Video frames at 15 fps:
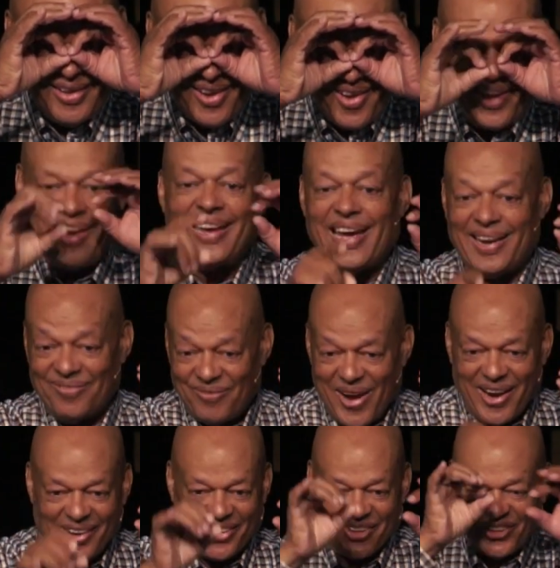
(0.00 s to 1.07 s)
Yeah, he got a
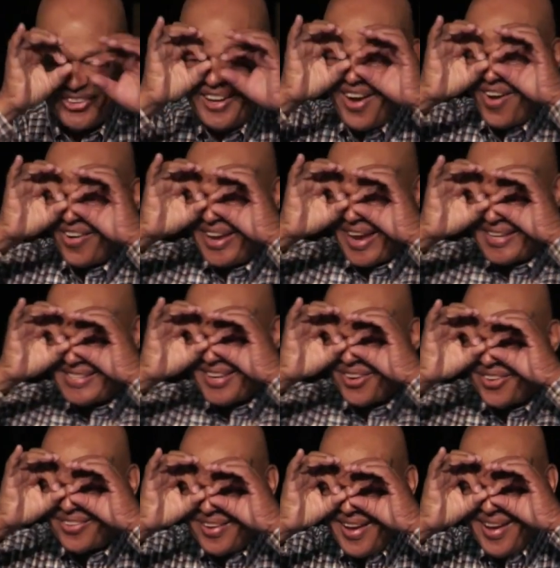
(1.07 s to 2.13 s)
monocle. Okay,
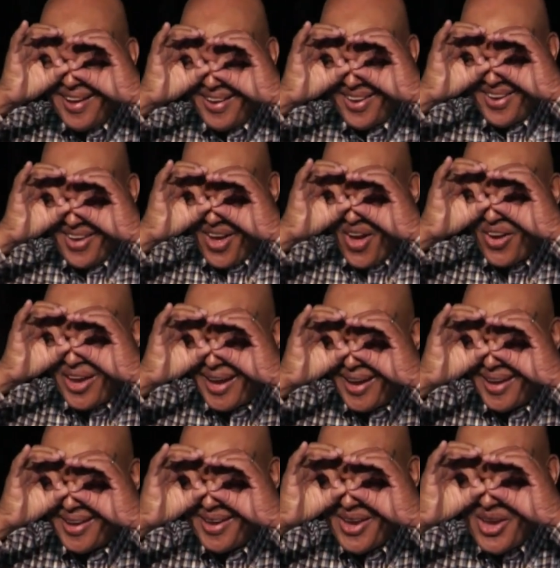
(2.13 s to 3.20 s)

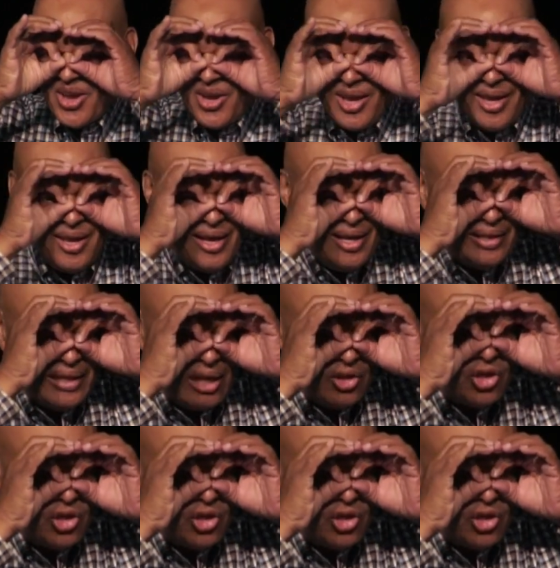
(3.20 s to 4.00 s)
okay. Now